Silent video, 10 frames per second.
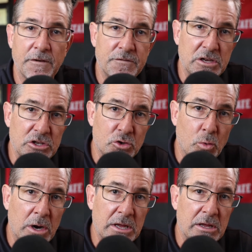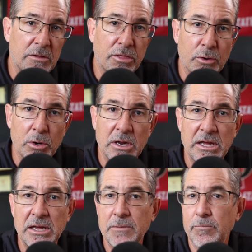15, 20,
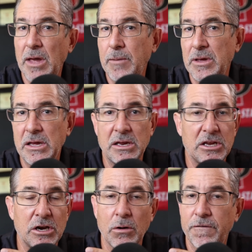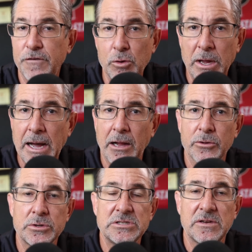30, maybe, a few
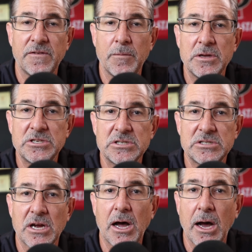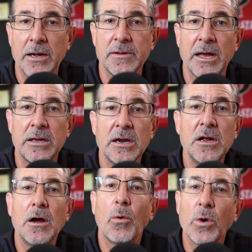galleries of images to highlight
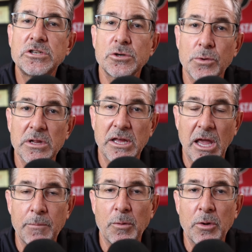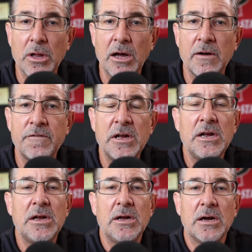what you're really capable of,
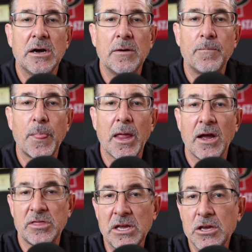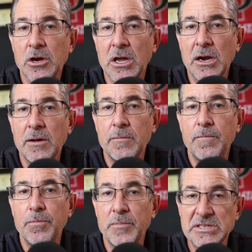I think you're going to
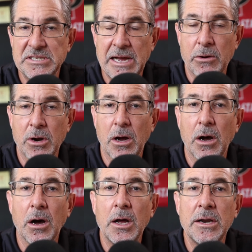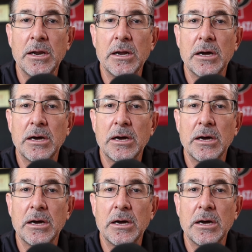miss out on